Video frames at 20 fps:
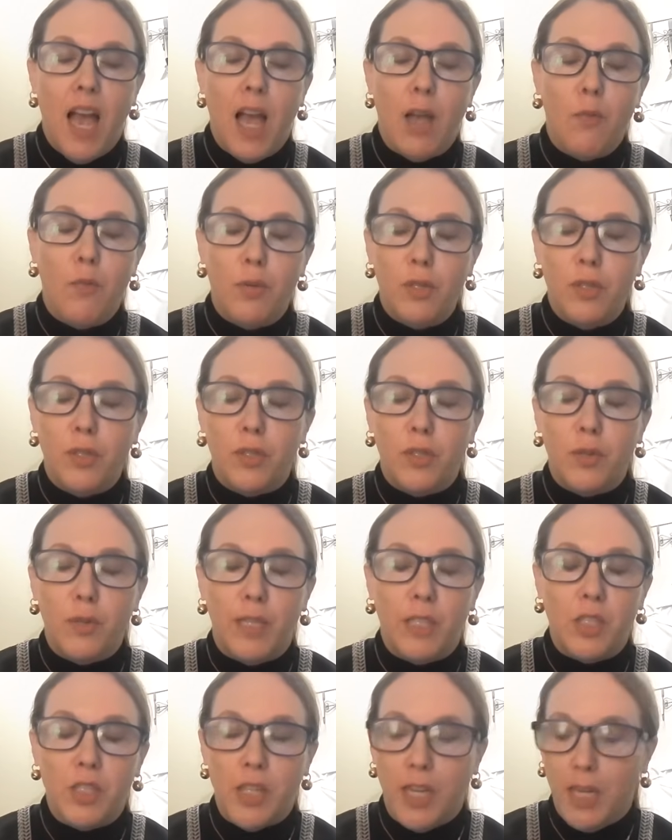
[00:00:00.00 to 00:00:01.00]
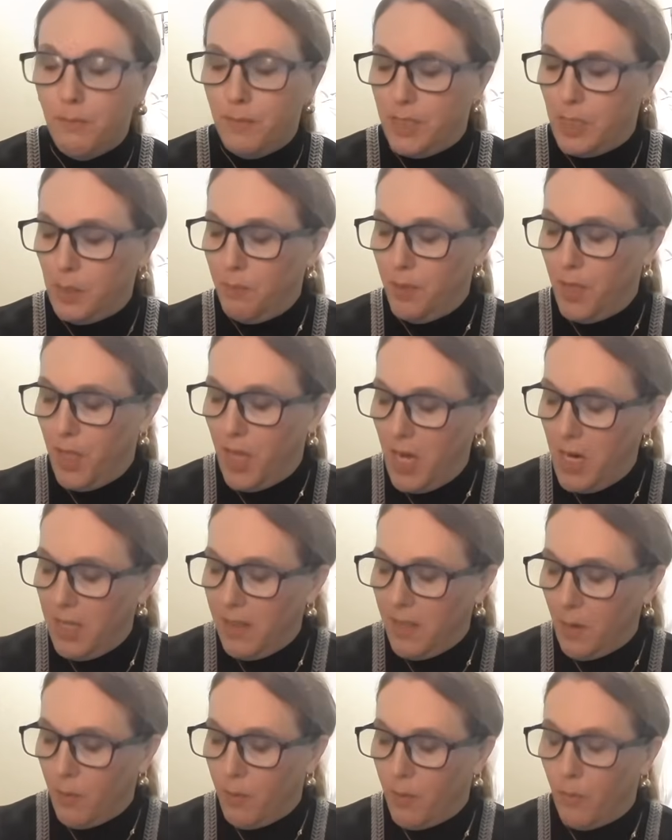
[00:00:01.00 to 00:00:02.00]
I will do a shameless plug
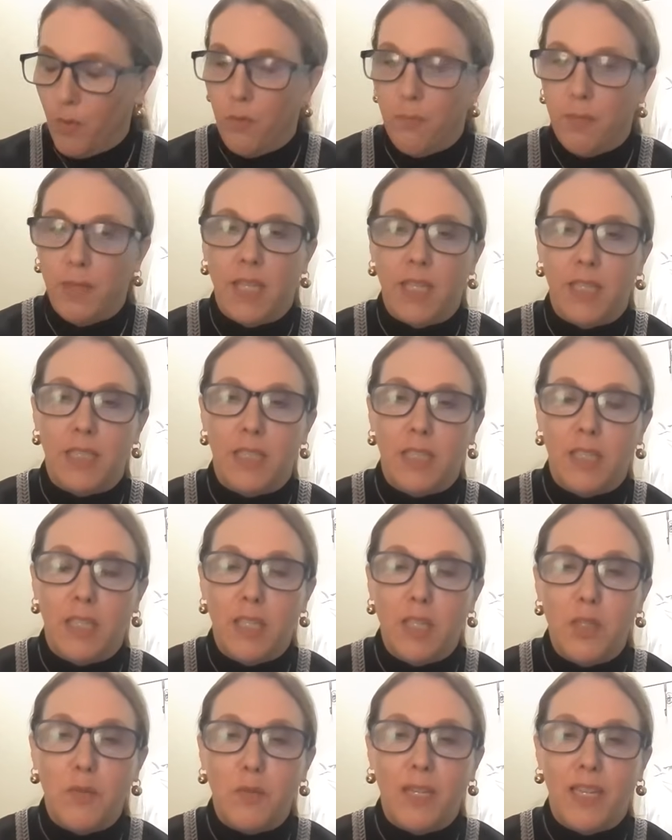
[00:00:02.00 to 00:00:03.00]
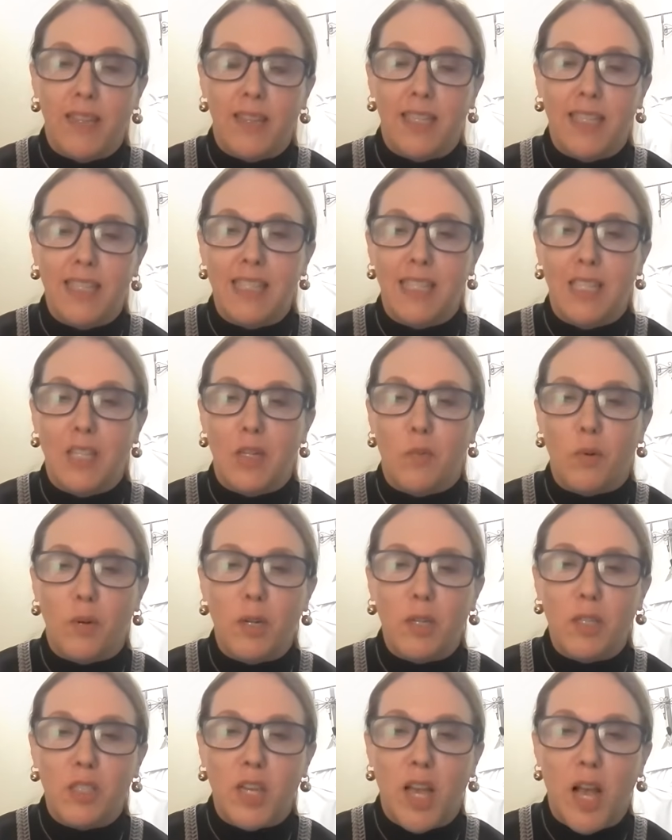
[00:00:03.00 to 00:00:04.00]
that we will be continuing this in a
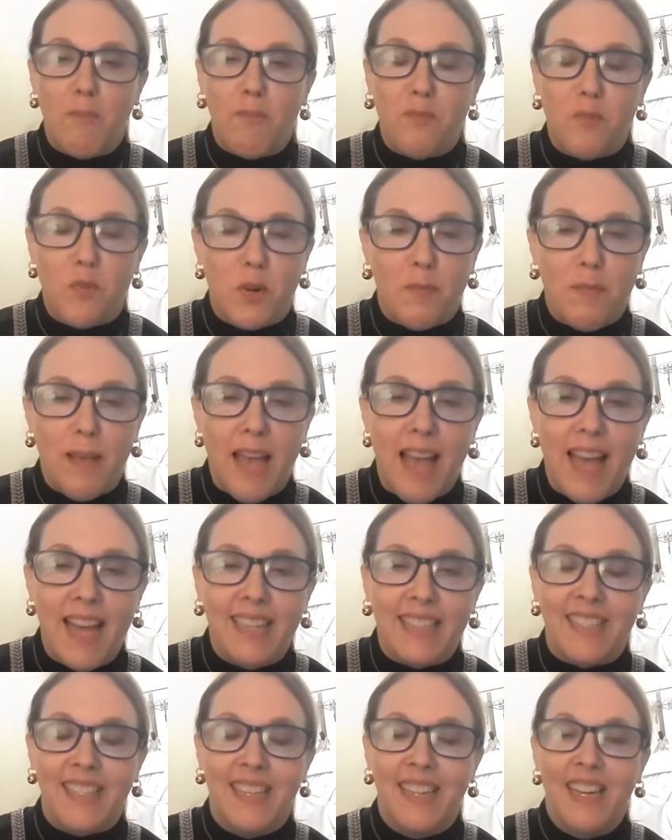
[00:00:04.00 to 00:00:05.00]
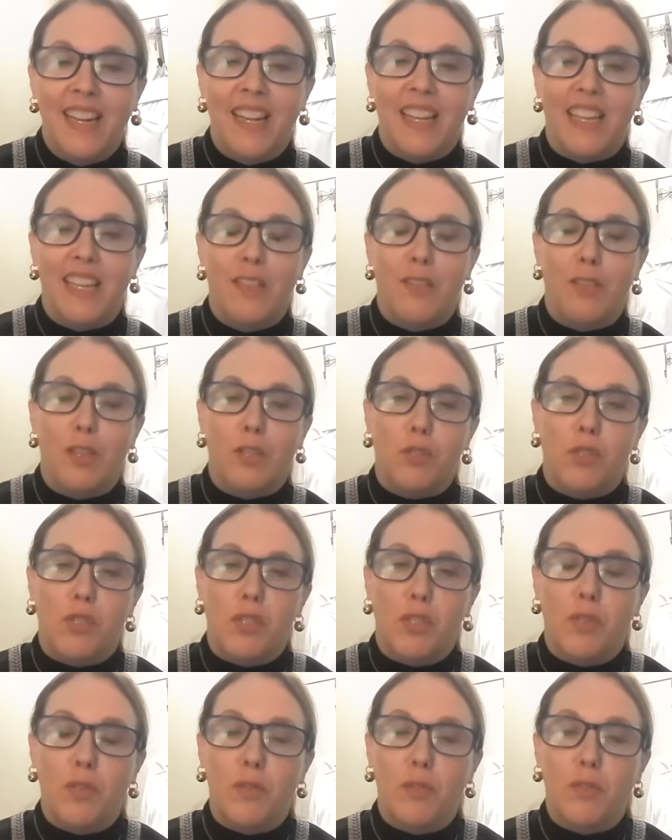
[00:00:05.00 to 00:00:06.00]
workshop format in the
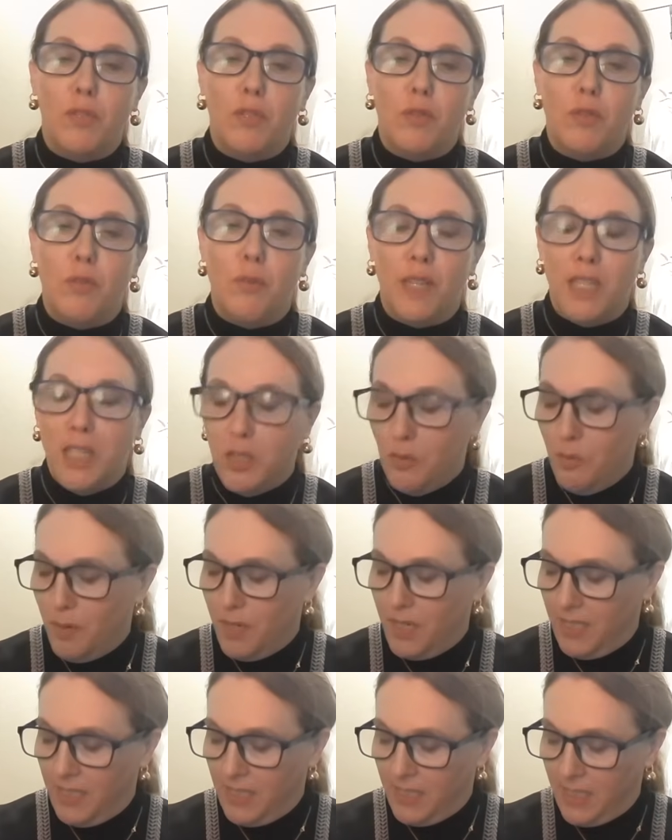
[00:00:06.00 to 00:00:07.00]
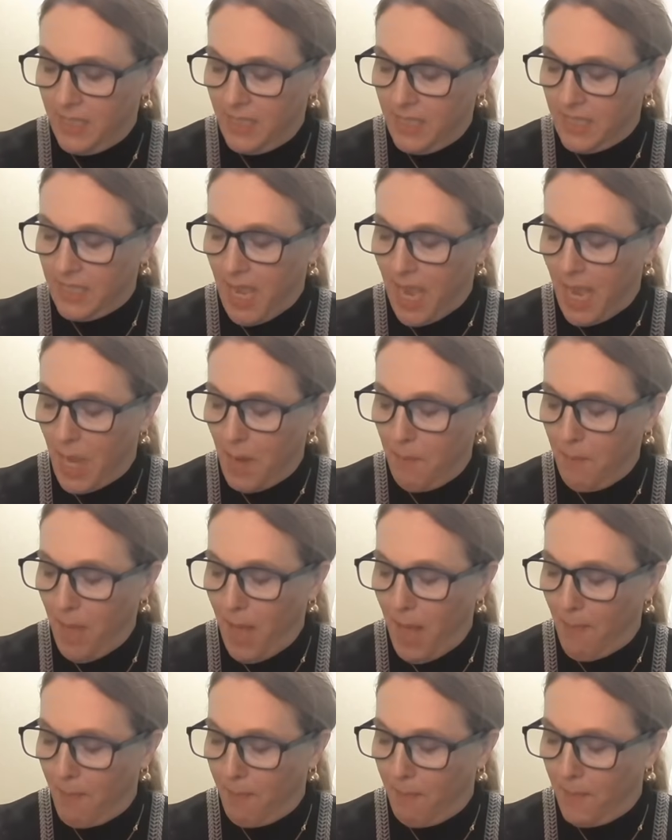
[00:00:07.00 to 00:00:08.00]
June 2026
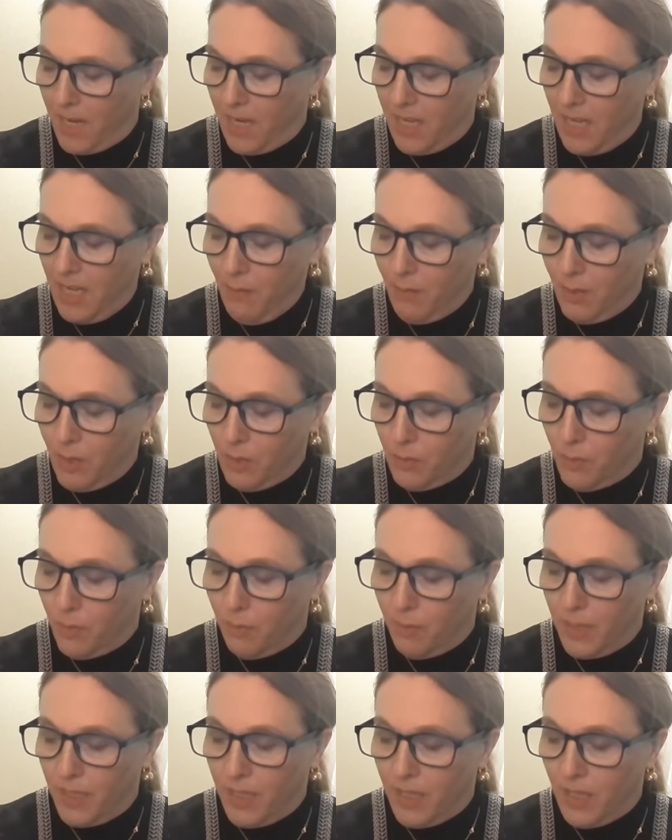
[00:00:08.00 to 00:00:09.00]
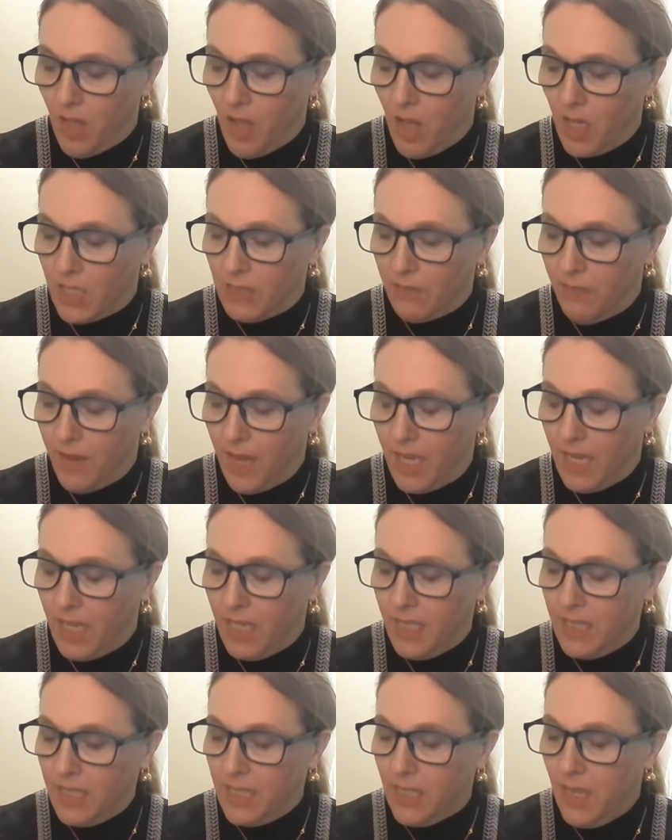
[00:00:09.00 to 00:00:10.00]
APAP meeting, which will be in Las
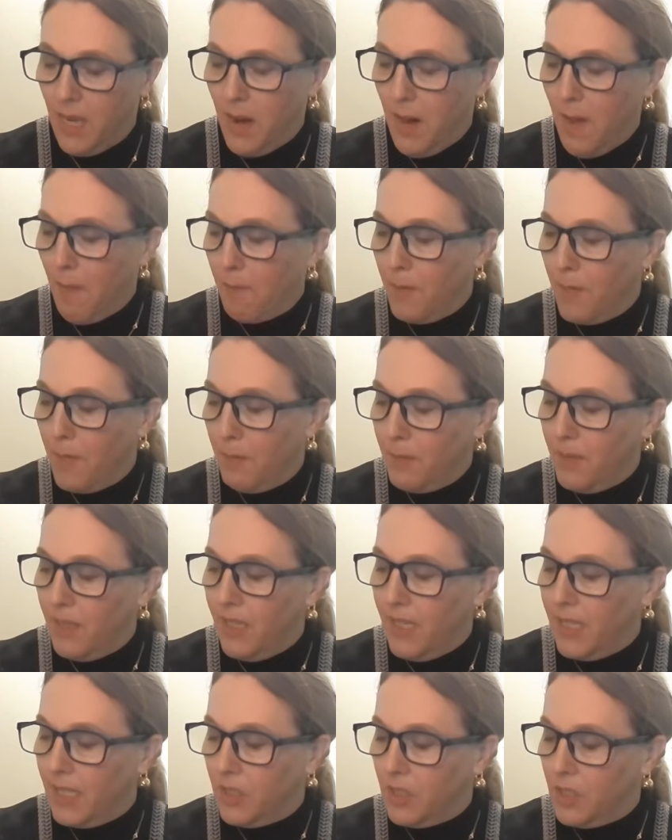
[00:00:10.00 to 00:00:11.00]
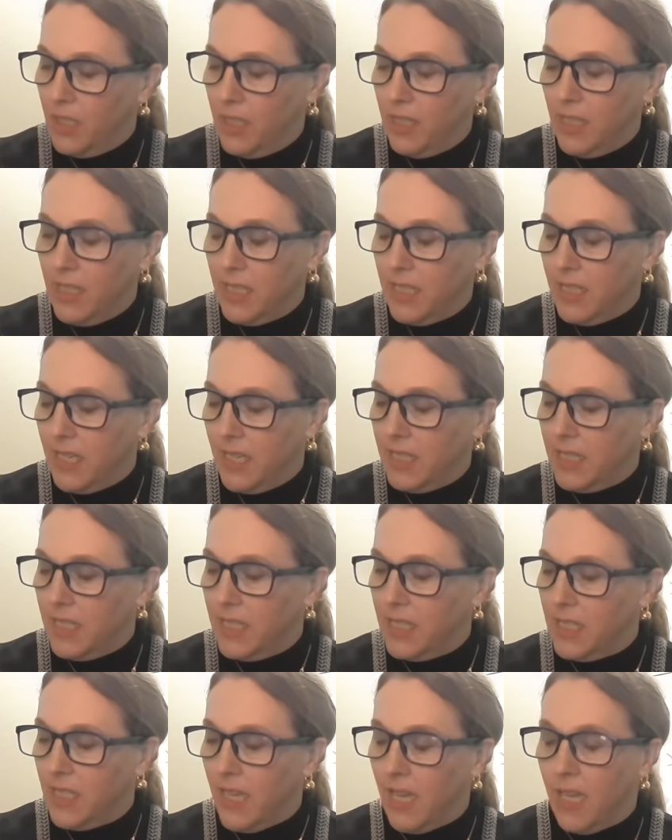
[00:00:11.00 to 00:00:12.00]
Vegas. But please, just as
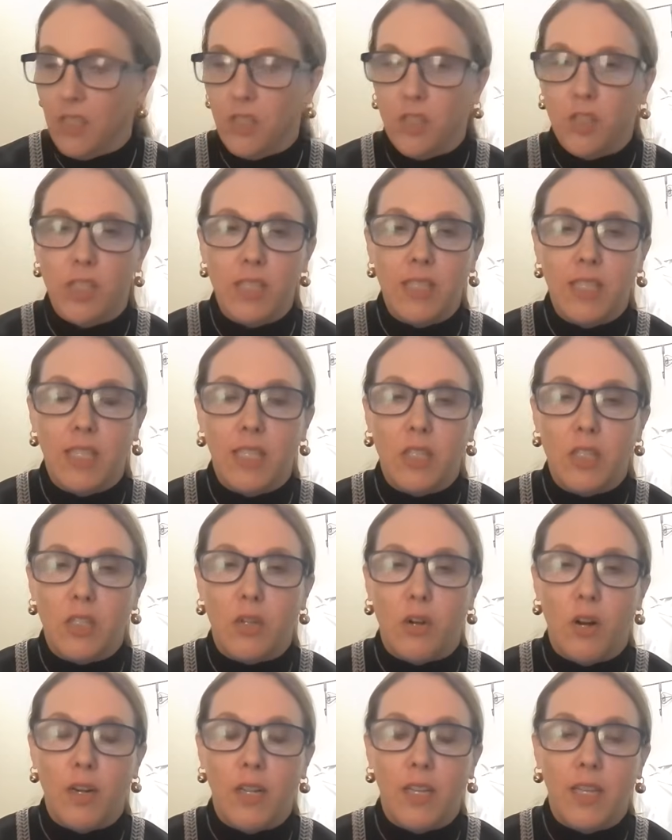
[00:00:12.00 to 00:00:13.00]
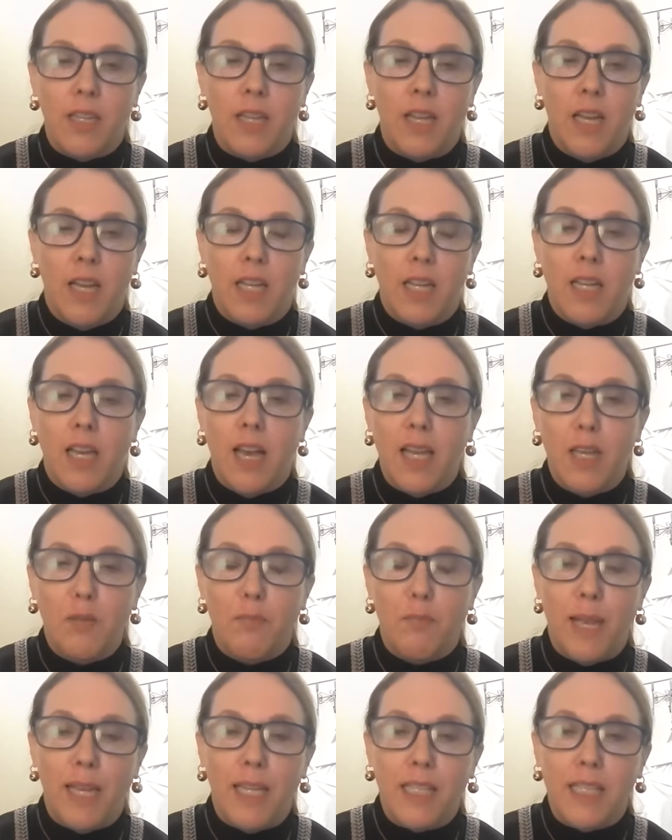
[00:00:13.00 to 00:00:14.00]
Stacee said, just get started. Cut
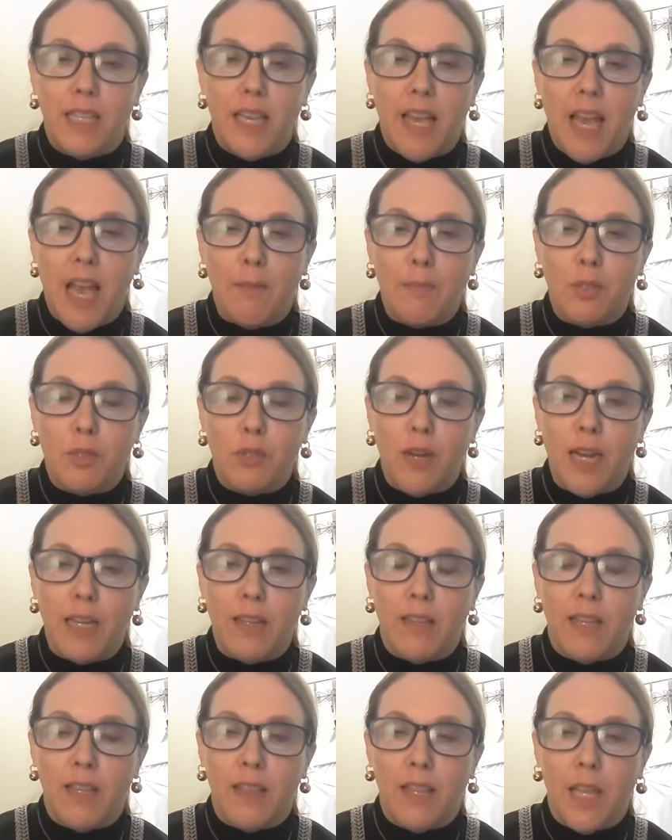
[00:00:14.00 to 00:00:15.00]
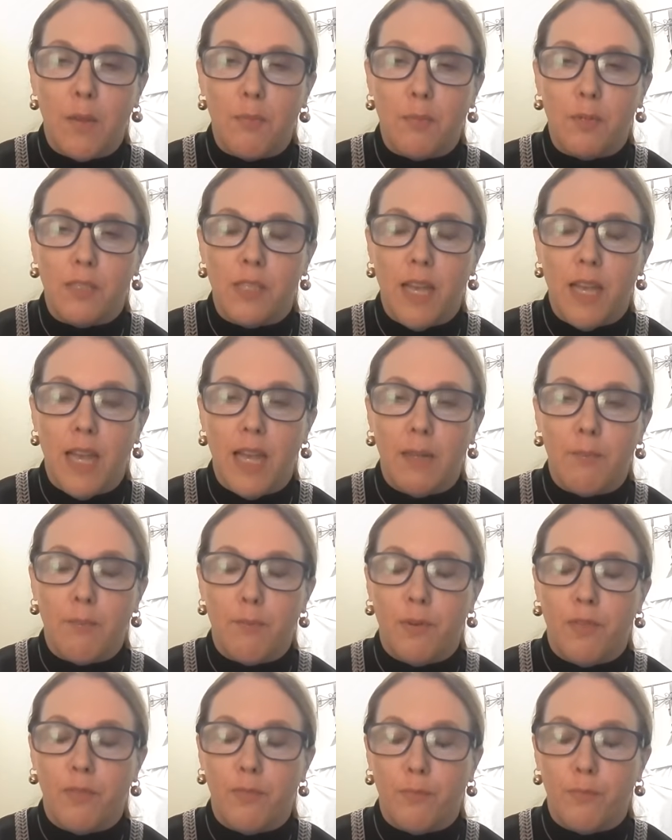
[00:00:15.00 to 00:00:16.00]
and paste the abstract that they
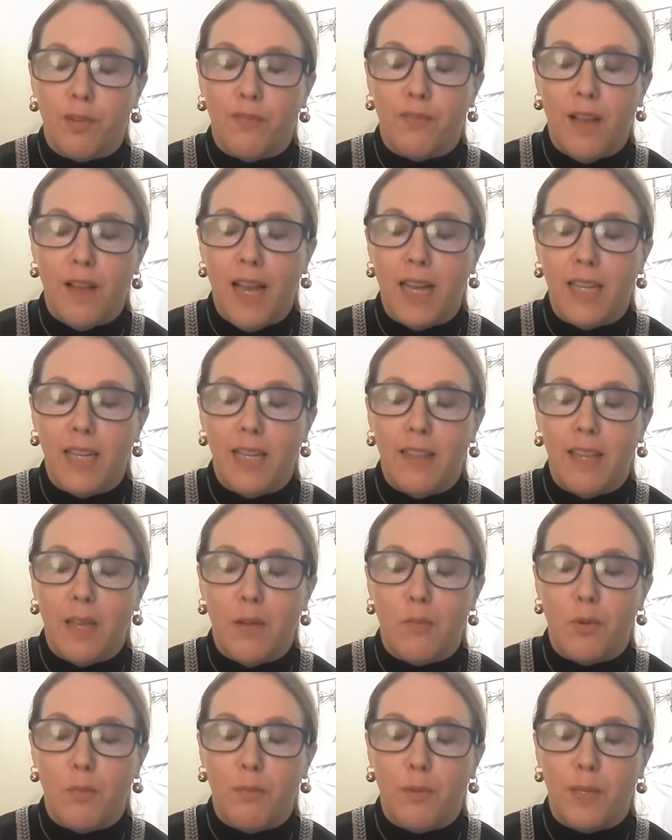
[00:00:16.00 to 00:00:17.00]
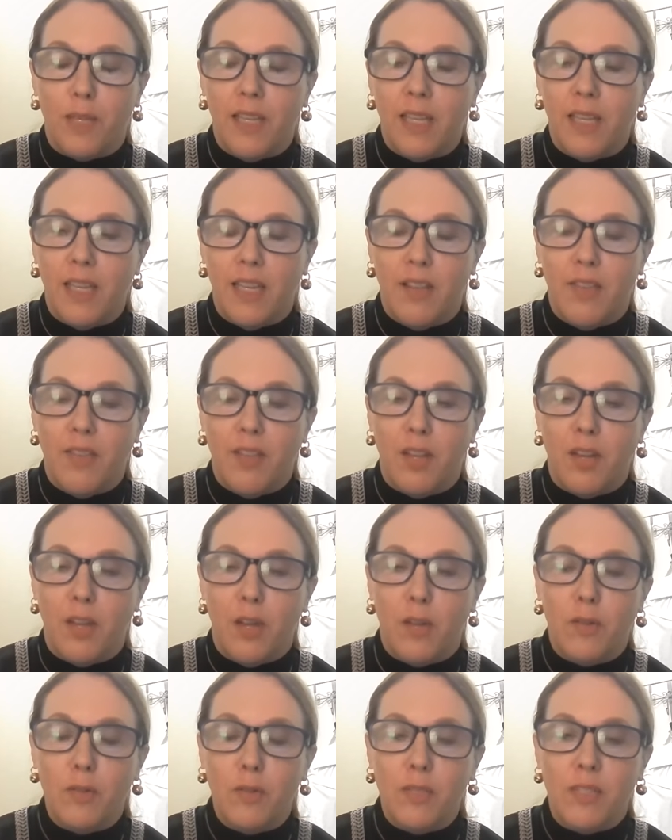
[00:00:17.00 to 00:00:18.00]
provided that will be in the
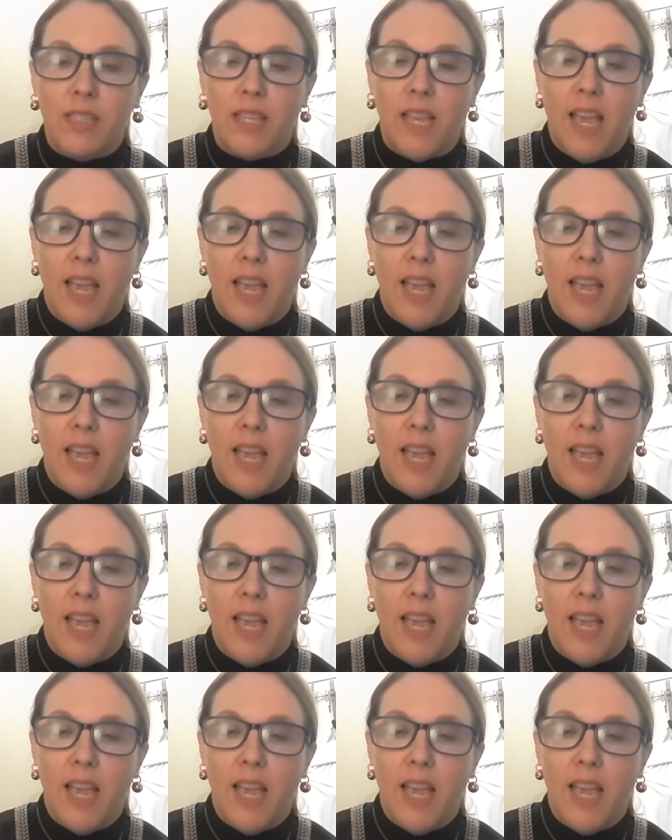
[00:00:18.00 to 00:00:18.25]
notes.